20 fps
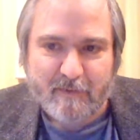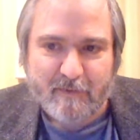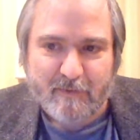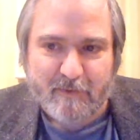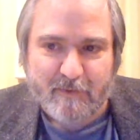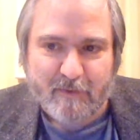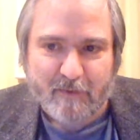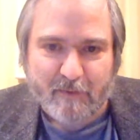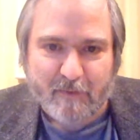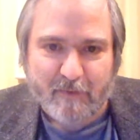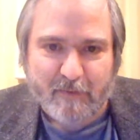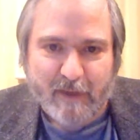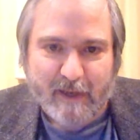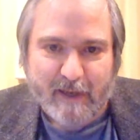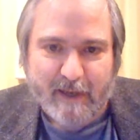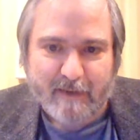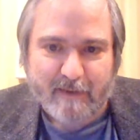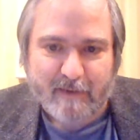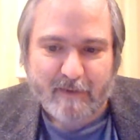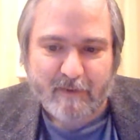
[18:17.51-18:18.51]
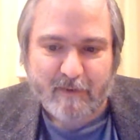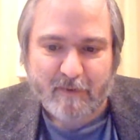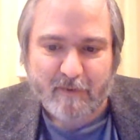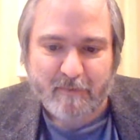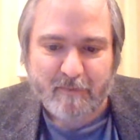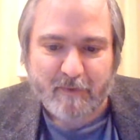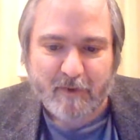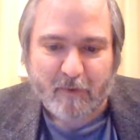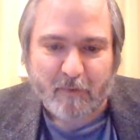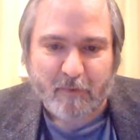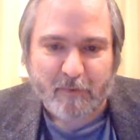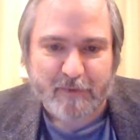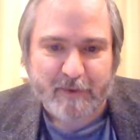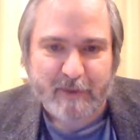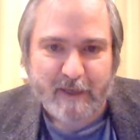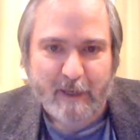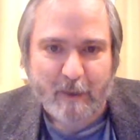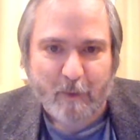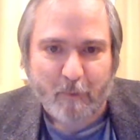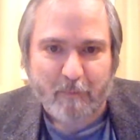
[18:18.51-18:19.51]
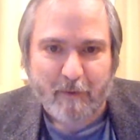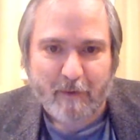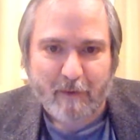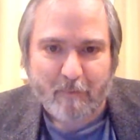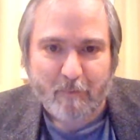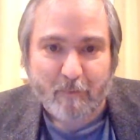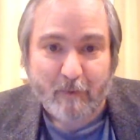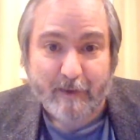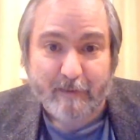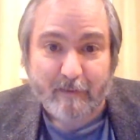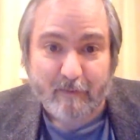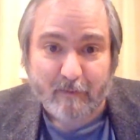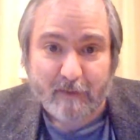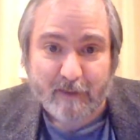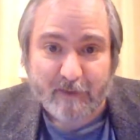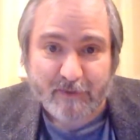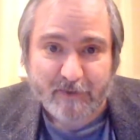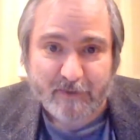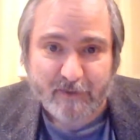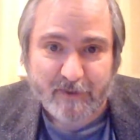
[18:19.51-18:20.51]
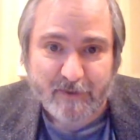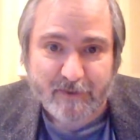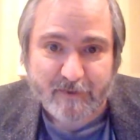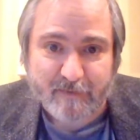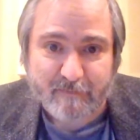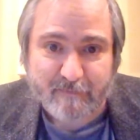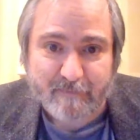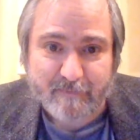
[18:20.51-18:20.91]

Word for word: so that and her goal is to help write legislation